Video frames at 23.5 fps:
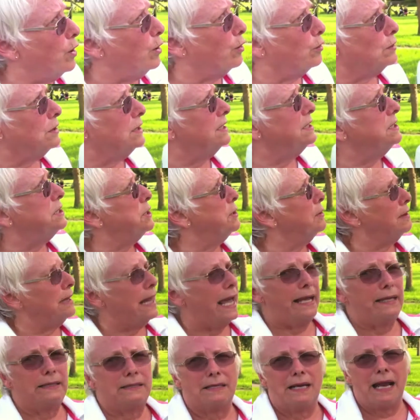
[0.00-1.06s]
worked until
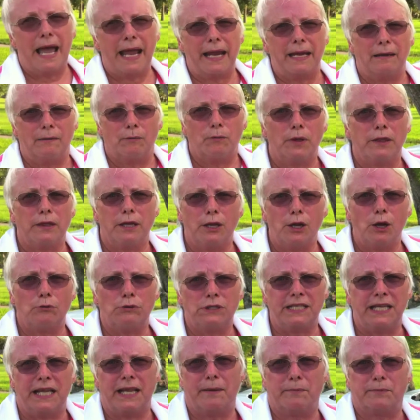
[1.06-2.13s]
last night when the no
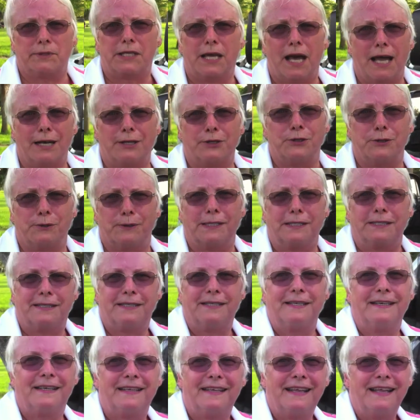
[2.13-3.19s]
seeums got to
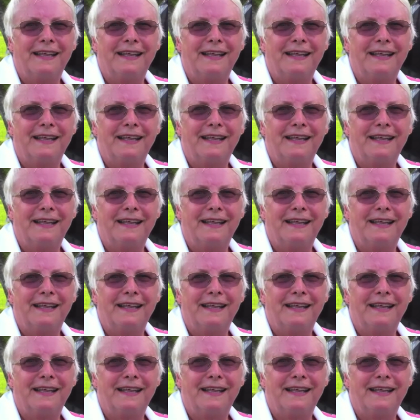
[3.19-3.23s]
us.